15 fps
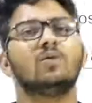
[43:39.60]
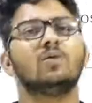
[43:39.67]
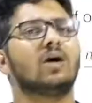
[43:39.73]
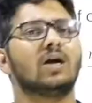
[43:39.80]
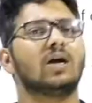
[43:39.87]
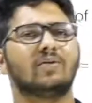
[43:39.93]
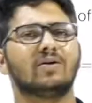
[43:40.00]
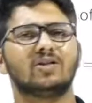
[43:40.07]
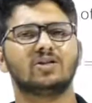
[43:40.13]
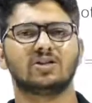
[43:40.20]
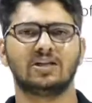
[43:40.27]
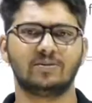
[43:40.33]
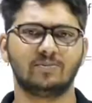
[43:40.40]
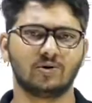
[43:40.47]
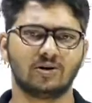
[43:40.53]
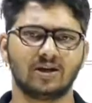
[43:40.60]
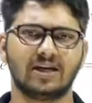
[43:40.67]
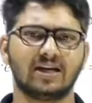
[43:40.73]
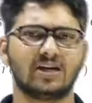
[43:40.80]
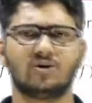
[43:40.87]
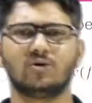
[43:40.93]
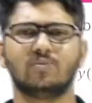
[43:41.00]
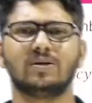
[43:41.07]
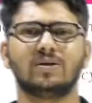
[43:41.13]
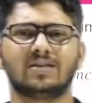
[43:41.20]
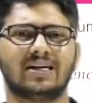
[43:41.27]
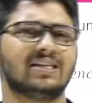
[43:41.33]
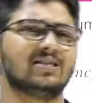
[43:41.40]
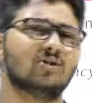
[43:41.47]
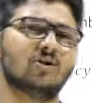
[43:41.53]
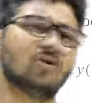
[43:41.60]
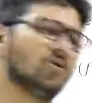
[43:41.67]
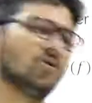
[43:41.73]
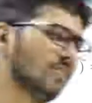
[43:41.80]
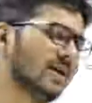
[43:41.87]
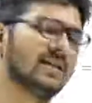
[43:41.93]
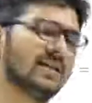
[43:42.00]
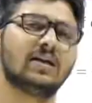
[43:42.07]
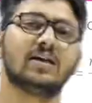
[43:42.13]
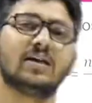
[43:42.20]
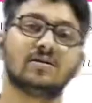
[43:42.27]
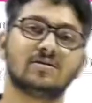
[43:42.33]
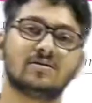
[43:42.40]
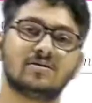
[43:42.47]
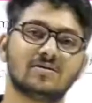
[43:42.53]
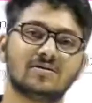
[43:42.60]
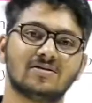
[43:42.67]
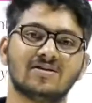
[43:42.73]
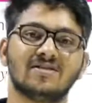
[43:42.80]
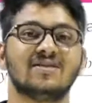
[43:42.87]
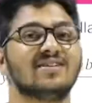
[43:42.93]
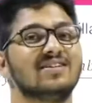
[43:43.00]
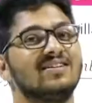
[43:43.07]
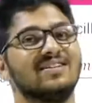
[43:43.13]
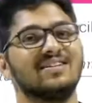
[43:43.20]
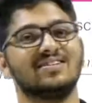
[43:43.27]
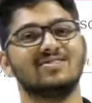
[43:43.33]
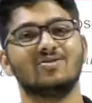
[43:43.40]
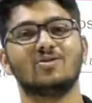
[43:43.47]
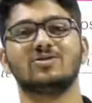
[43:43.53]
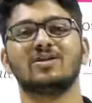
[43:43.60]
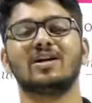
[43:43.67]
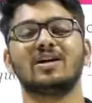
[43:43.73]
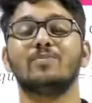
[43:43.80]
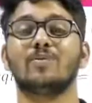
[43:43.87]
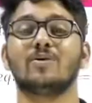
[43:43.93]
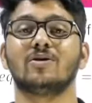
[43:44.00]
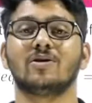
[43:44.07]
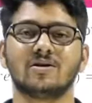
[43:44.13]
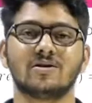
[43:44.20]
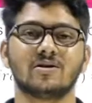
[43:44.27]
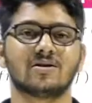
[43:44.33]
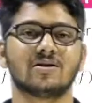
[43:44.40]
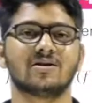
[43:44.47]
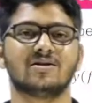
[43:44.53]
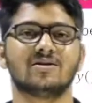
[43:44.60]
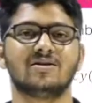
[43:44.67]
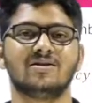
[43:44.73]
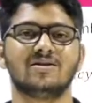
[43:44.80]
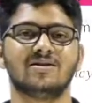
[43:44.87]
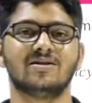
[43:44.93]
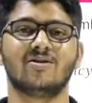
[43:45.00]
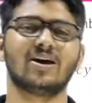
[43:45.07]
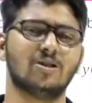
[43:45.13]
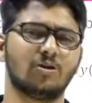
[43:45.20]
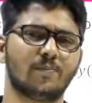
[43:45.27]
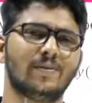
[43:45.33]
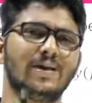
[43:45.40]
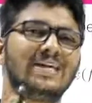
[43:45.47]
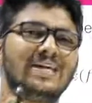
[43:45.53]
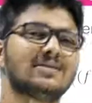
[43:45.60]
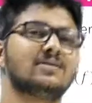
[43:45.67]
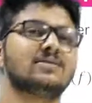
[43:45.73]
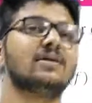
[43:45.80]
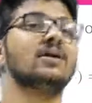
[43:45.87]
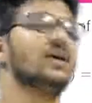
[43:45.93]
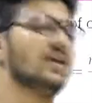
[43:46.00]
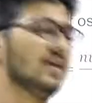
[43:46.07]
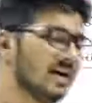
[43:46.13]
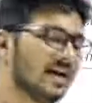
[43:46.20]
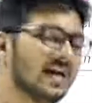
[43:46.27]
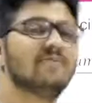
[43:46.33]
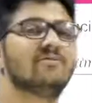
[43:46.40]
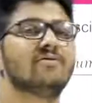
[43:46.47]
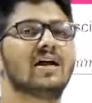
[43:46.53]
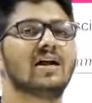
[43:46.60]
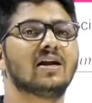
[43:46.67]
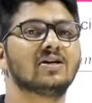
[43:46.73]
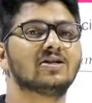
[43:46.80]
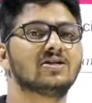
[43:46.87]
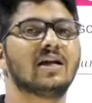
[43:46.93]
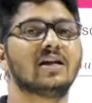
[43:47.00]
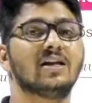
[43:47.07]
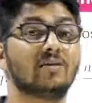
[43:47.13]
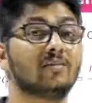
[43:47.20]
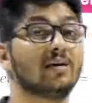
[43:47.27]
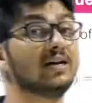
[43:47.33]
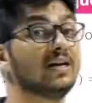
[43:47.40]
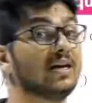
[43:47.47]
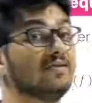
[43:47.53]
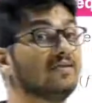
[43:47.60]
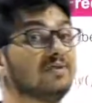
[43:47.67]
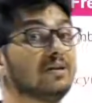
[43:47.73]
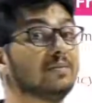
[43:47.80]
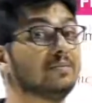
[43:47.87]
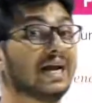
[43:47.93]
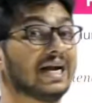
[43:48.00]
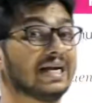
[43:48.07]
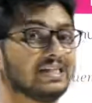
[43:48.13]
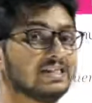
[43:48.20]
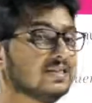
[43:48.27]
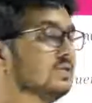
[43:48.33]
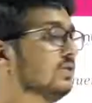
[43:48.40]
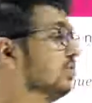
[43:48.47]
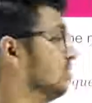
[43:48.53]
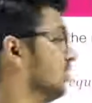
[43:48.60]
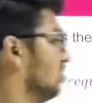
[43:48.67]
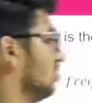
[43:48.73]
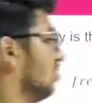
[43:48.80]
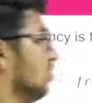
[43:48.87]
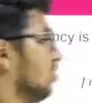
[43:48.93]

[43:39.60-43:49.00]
Whatever stream you take, it could be science or it could be anything else. Those are important. Okay, so please carefully understand them and carefully practice the questions